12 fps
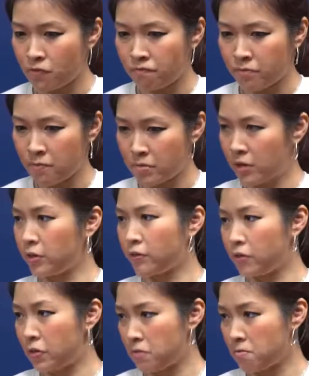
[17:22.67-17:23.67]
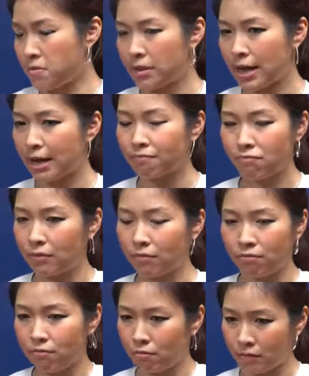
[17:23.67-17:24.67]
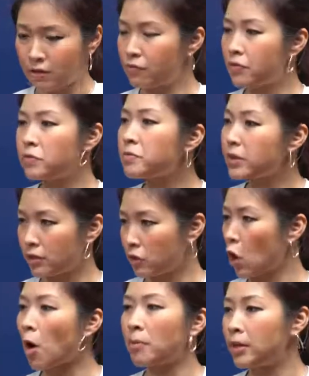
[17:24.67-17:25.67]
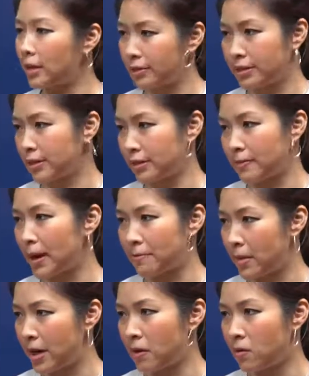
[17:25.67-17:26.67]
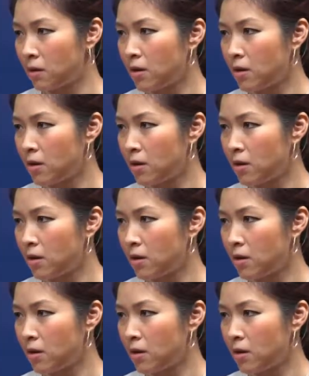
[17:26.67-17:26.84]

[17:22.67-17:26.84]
the meeting room, that the room is dominated by male